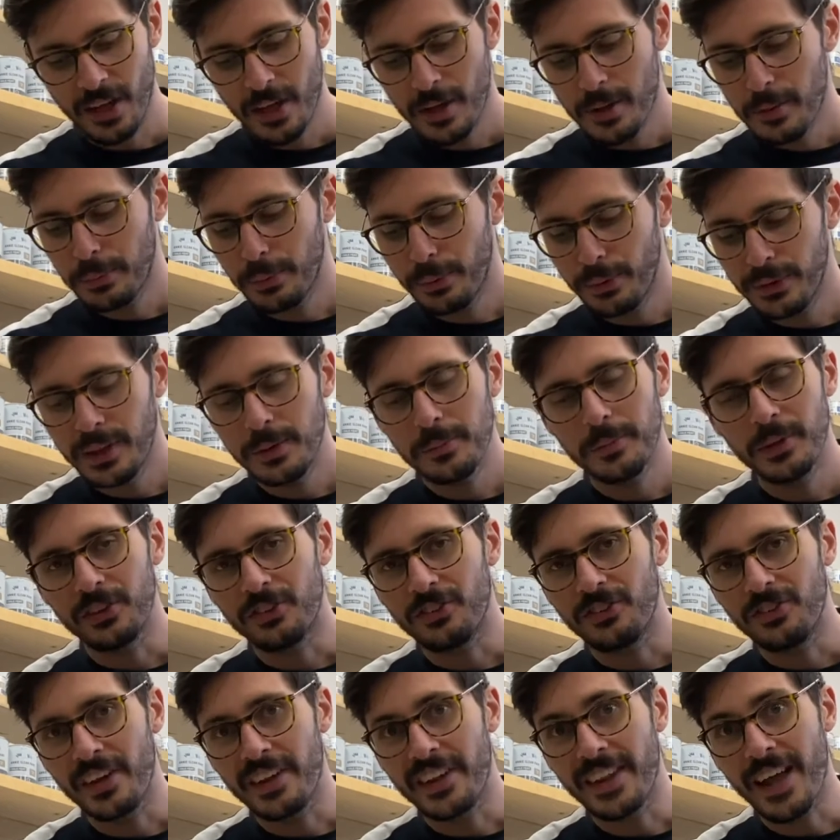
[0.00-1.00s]
pretty
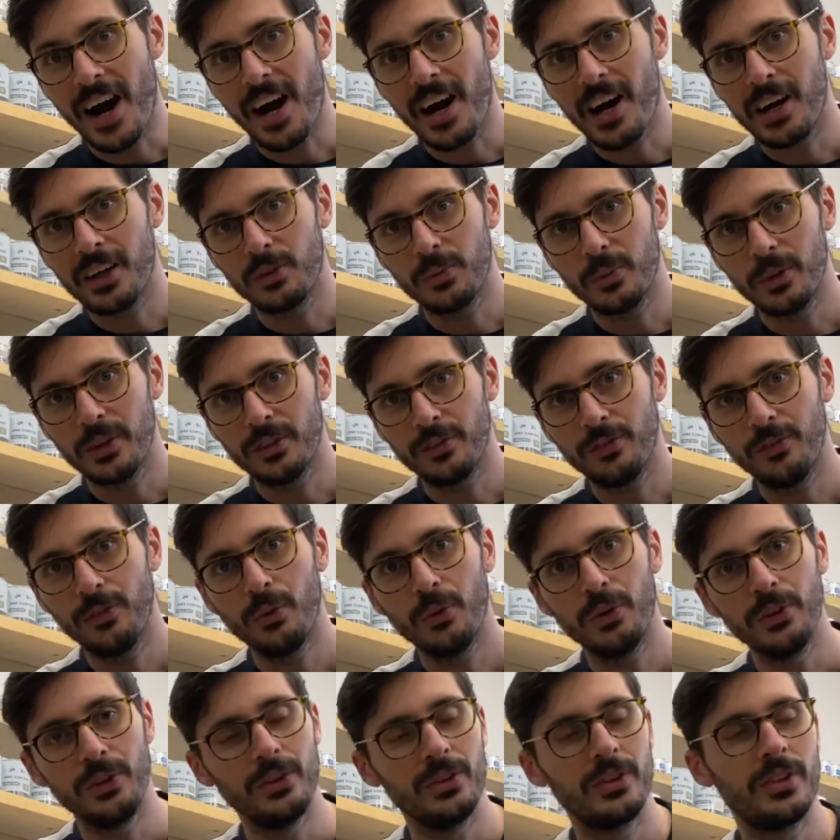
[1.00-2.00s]
much done the hard work
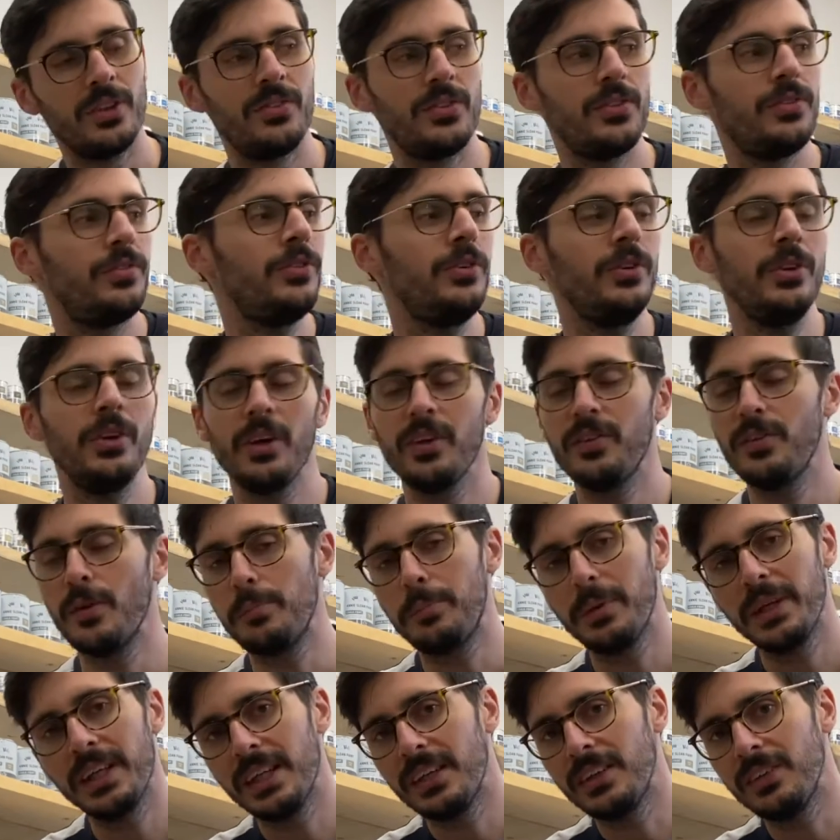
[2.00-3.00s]
for you, because if you go to
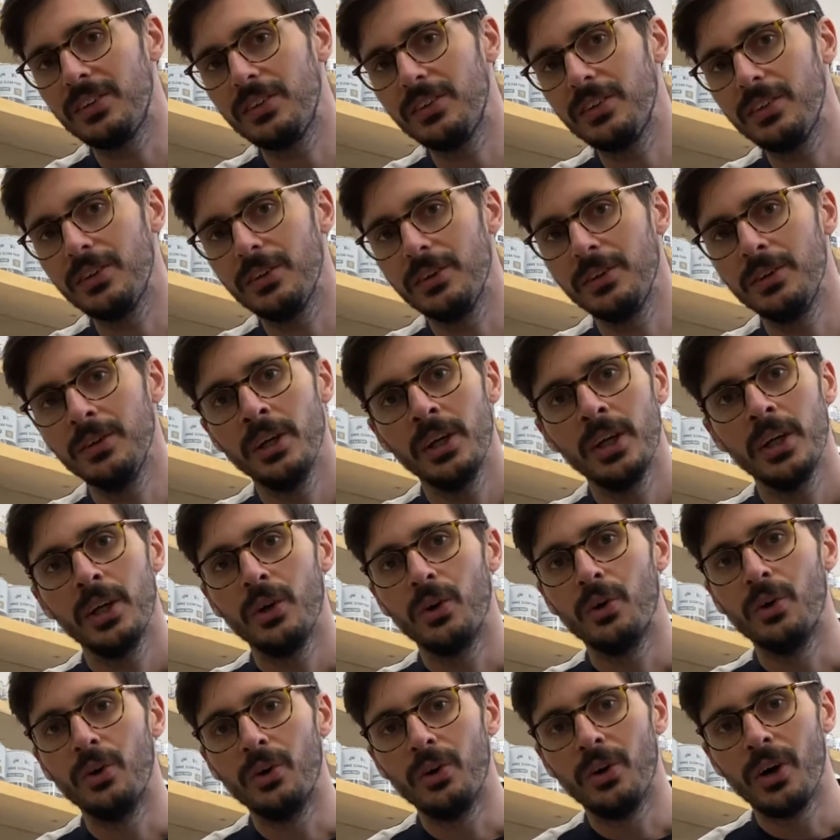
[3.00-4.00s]
B&Q
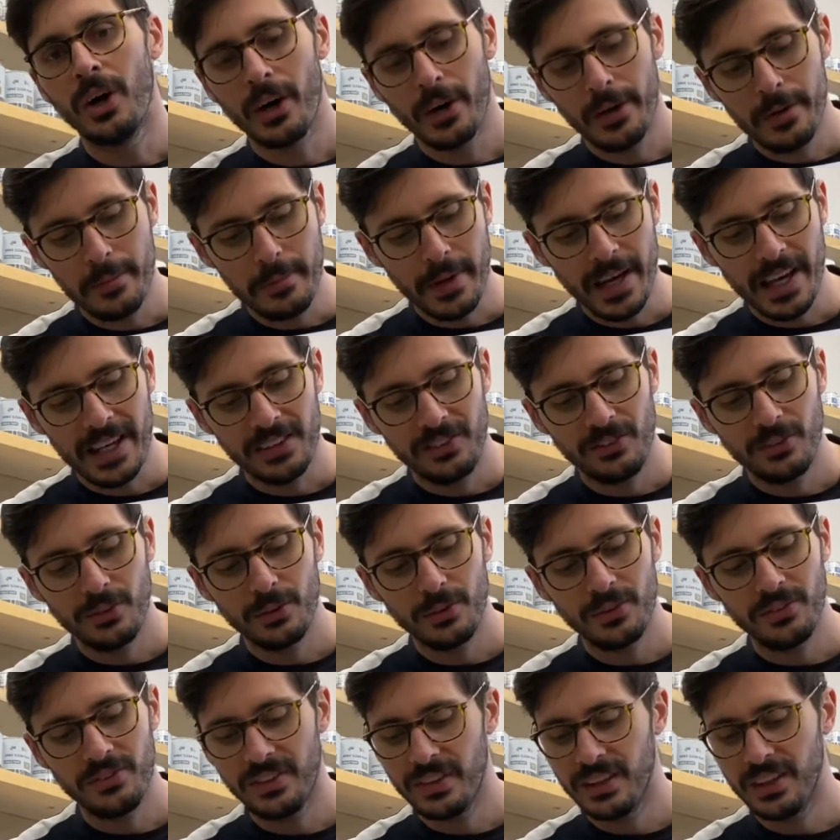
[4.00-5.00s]
or Homebase, you'll
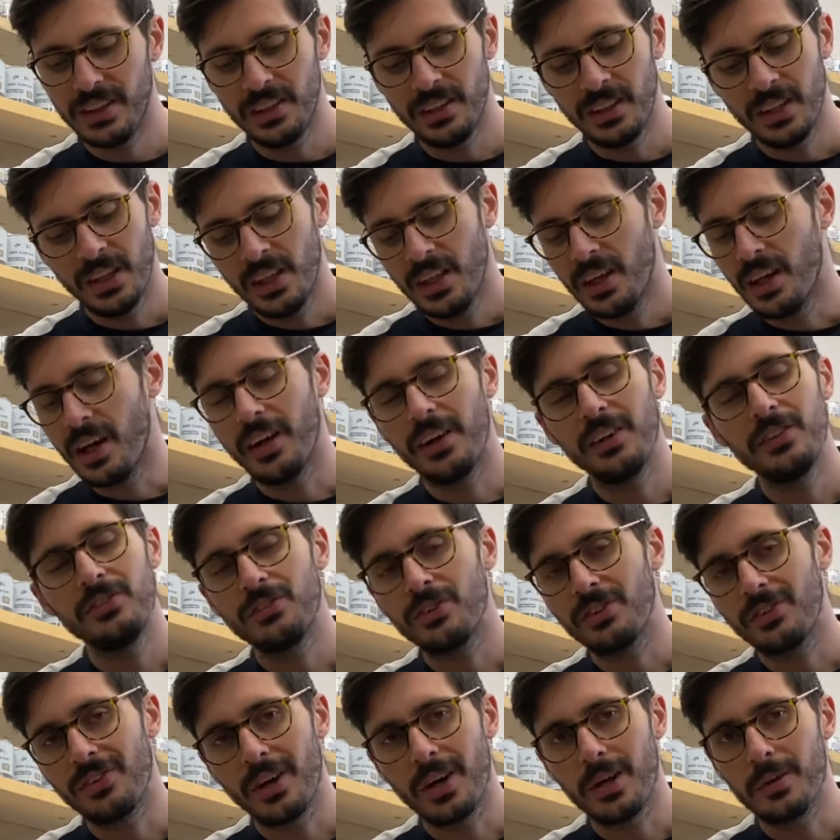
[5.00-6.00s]
see
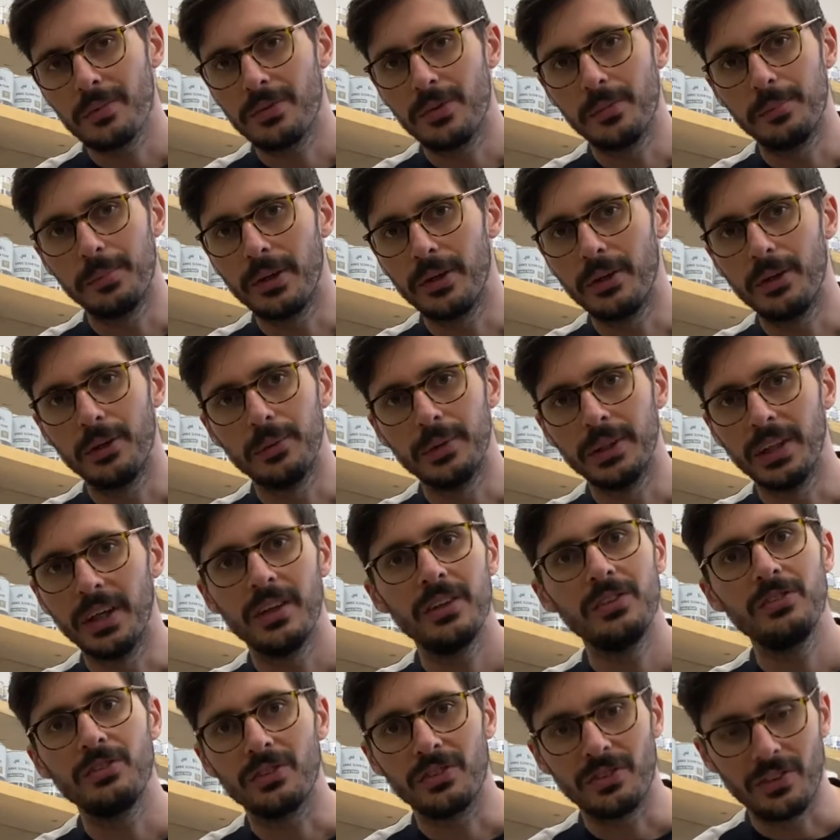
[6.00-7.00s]
100 types of blue and
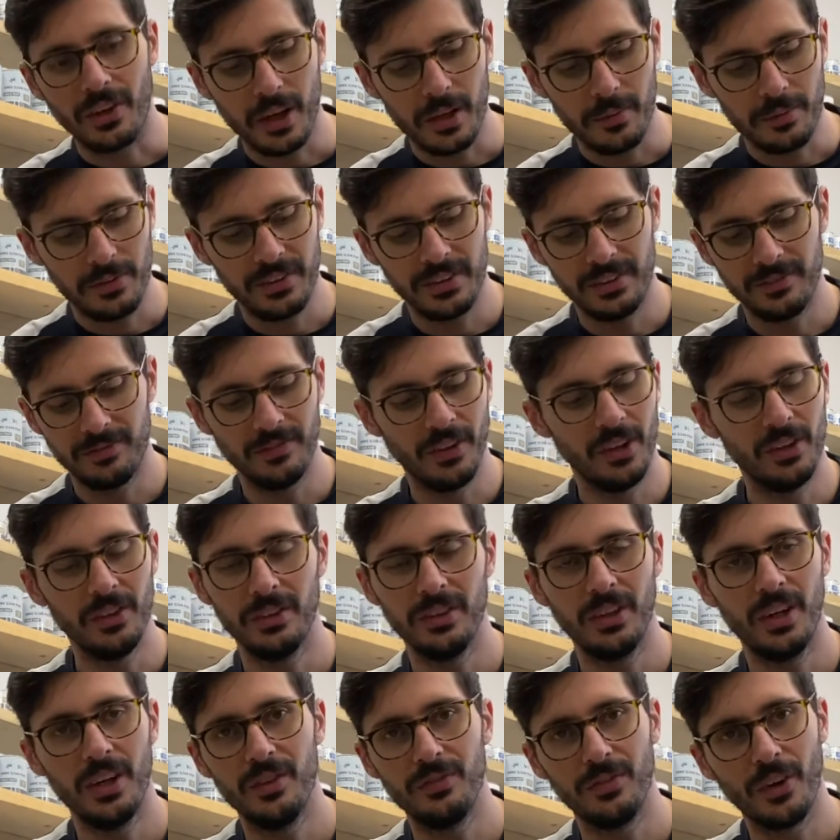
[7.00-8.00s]
100 types
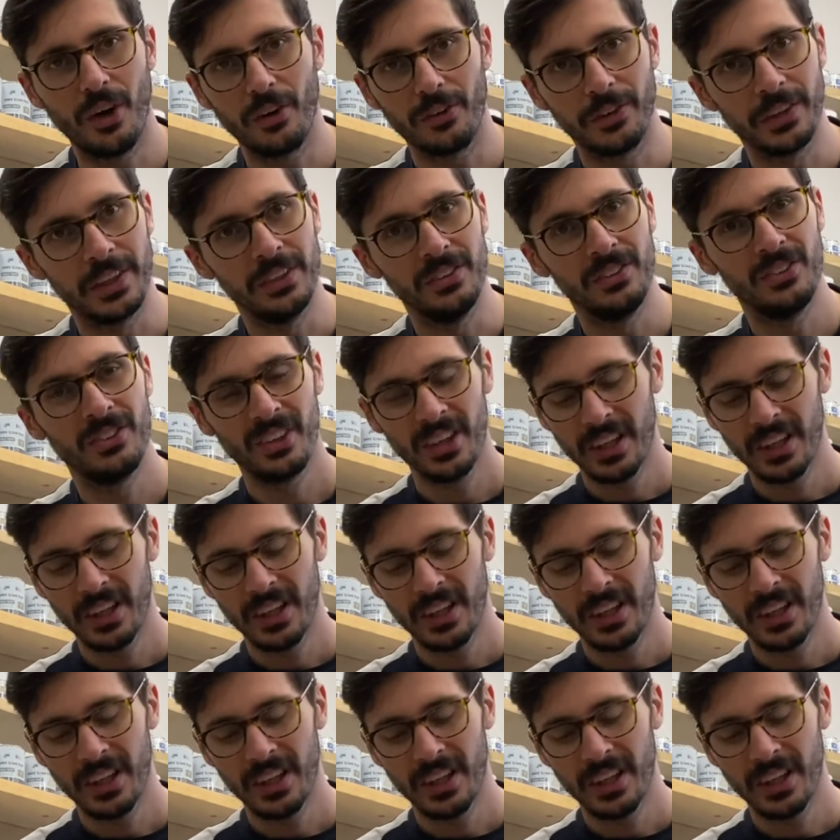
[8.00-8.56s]
of orange.